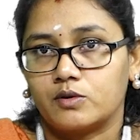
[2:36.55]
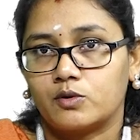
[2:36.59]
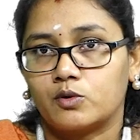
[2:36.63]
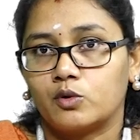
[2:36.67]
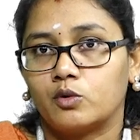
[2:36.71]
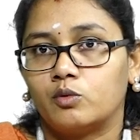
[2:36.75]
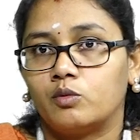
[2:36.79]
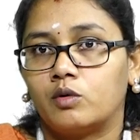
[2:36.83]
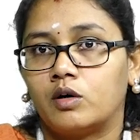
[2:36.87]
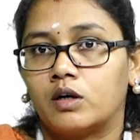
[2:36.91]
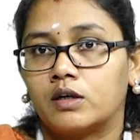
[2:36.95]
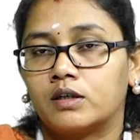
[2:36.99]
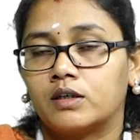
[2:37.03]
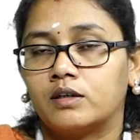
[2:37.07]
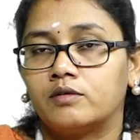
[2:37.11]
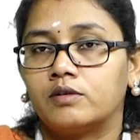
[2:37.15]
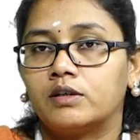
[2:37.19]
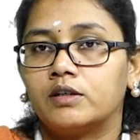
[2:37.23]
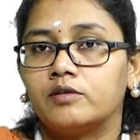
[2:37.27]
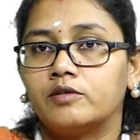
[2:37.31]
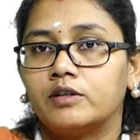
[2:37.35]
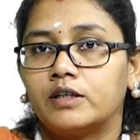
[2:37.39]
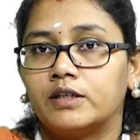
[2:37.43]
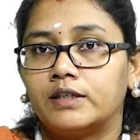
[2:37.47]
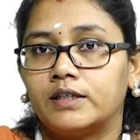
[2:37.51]
So
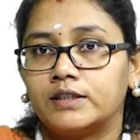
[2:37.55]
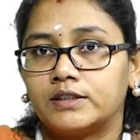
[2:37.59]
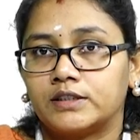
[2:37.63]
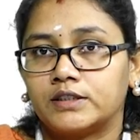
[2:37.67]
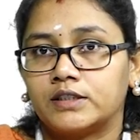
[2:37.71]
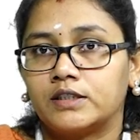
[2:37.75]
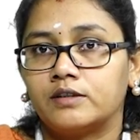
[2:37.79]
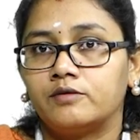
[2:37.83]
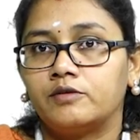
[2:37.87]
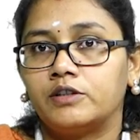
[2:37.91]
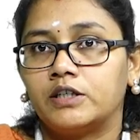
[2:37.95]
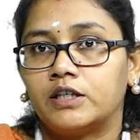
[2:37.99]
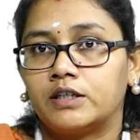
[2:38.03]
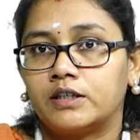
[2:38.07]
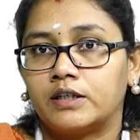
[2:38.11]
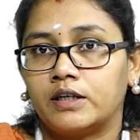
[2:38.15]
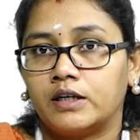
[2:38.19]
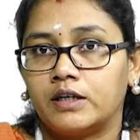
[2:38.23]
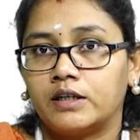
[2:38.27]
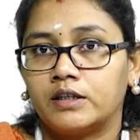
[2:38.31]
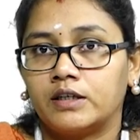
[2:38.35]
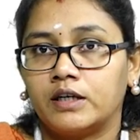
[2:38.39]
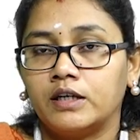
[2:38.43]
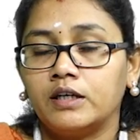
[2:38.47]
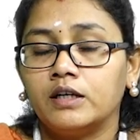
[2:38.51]
whatever decision we are
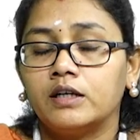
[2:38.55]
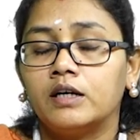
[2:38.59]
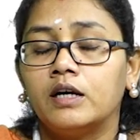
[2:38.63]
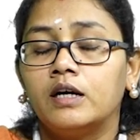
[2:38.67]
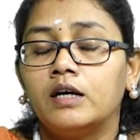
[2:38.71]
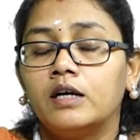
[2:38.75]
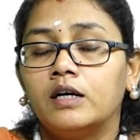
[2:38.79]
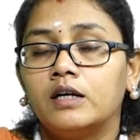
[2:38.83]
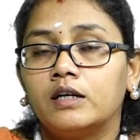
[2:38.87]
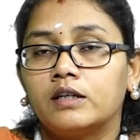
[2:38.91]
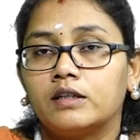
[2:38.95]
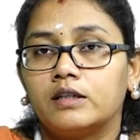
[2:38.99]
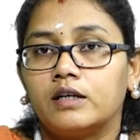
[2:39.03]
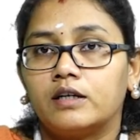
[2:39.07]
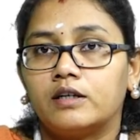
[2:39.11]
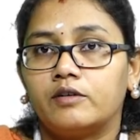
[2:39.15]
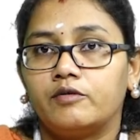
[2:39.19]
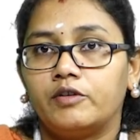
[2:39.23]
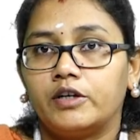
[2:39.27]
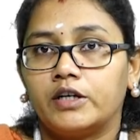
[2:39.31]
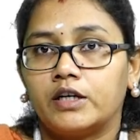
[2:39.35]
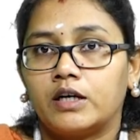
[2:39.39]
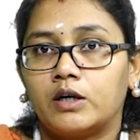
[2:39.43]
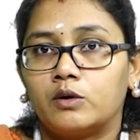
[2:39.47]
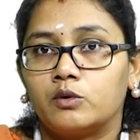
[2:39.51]
taking, that
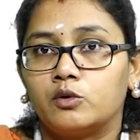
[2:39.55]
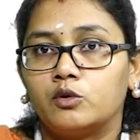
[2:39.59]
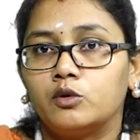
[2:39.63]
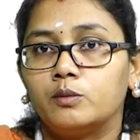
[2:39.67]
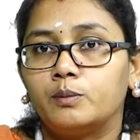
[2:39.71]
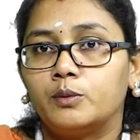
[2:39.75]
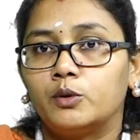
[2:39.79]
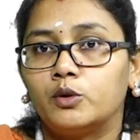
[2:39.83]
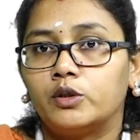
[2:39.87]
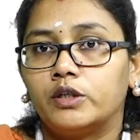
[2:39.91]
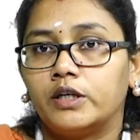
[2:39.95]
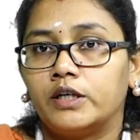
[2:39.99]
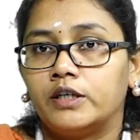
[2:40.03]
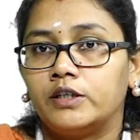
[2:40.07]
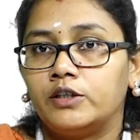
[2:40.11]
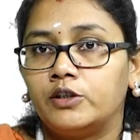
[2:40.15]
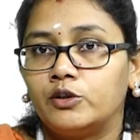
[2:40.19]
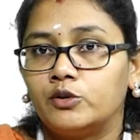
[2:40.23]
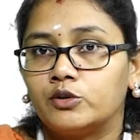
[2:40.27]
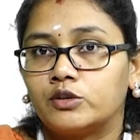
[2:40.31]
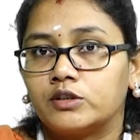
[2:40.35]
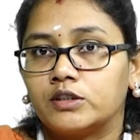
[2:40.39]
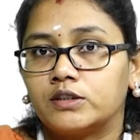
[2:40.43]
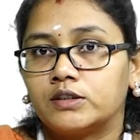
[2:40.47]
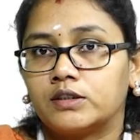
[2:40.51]
we have to put end
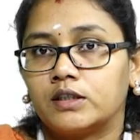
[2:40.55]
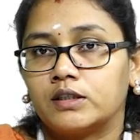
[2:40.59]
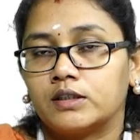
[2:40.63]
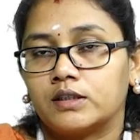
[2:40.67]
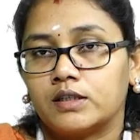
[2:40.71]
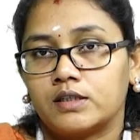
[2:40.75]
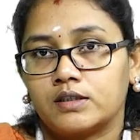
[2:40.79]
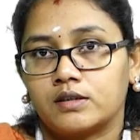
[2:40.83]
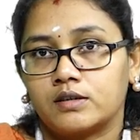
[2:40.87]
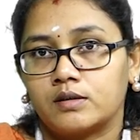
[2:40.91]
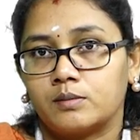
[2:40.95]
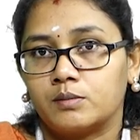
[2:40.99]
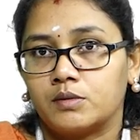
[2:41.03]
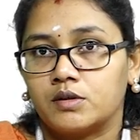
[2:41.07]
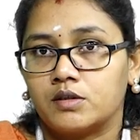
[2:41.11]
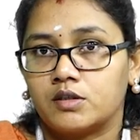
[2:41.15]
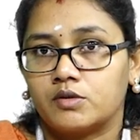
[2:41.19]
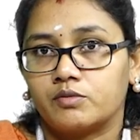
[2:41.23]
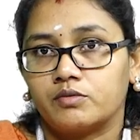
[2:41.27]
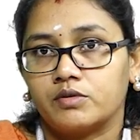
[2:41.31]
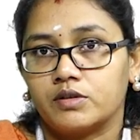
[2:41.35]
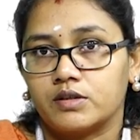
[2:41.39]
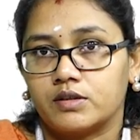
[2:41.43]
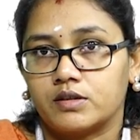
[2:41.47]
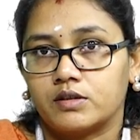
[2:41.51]
users or
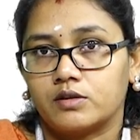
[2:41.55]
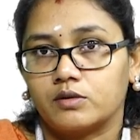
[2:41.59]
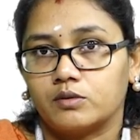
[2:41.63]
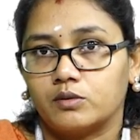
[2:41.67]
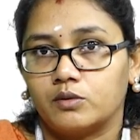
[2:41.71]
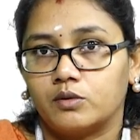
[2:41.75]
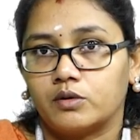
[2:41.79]
customers first.